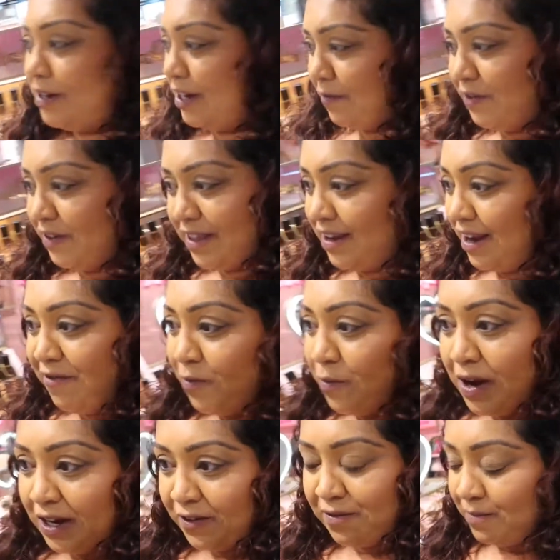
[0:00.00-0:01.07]
work for me. They never
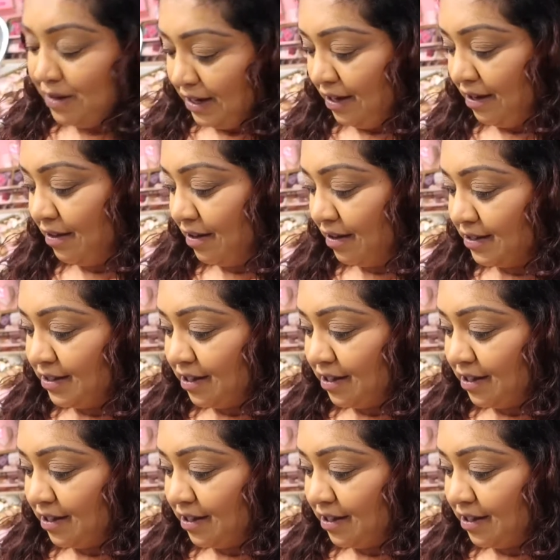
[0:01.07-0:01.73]
worked for me either.